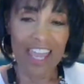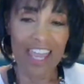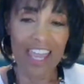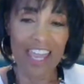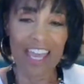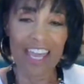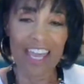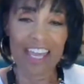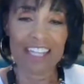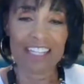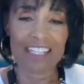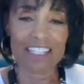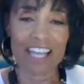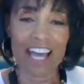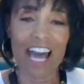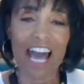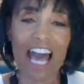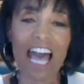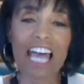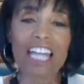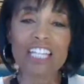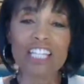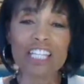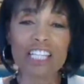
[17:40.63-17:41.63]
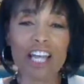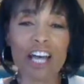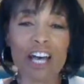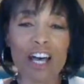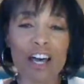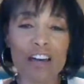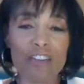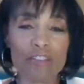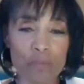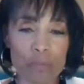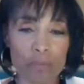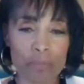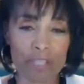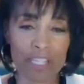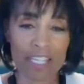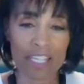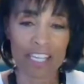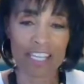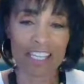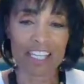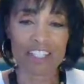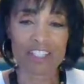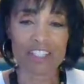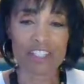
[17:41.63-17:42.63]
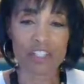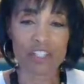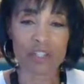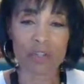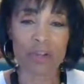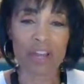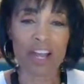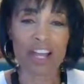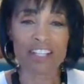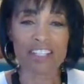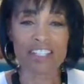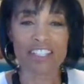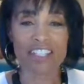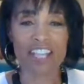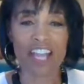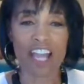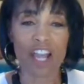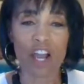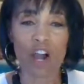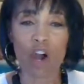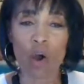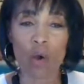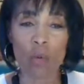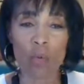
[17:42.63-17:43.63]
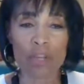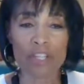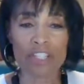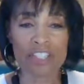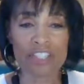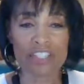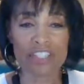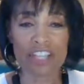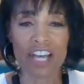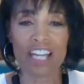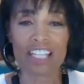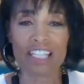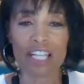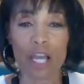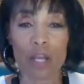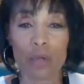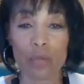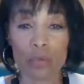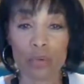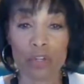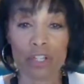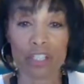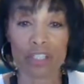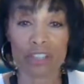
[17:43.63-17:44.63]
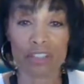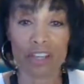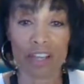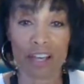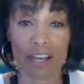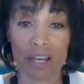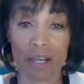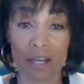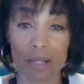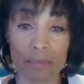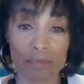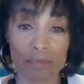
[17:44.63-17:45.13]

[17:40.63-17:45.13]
And I loved being at Xerox, and I always thought I would